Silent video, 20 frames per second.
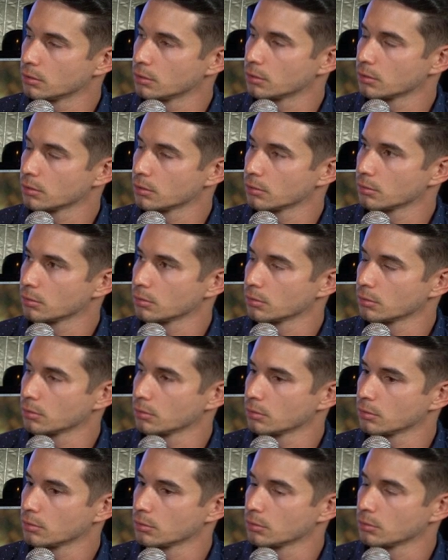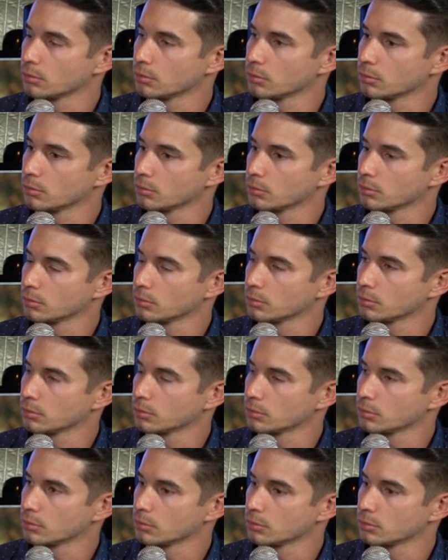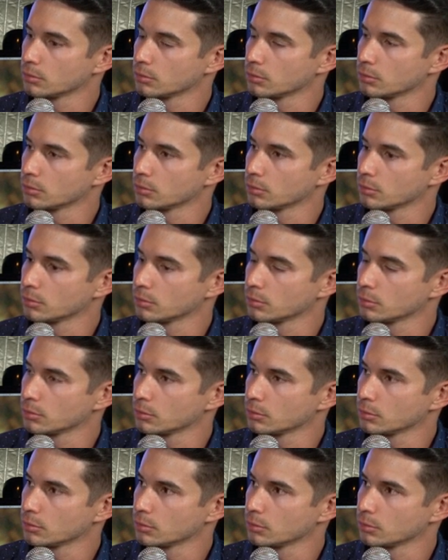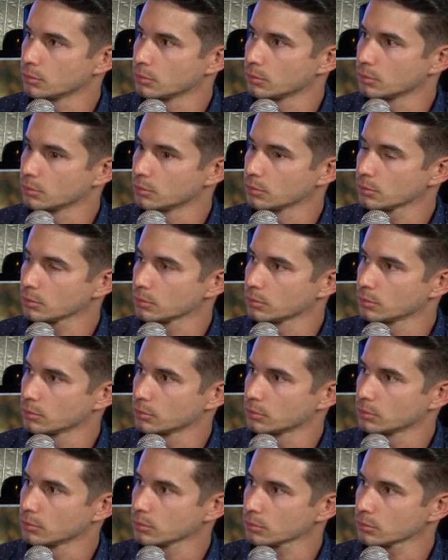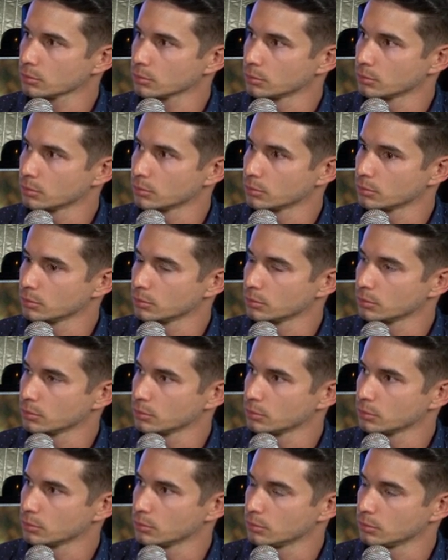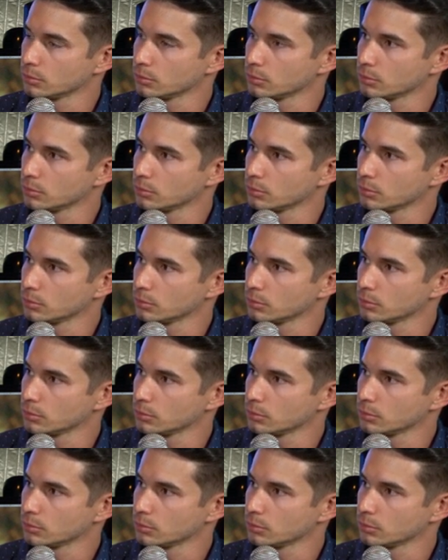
No words are spoken by the person on screen.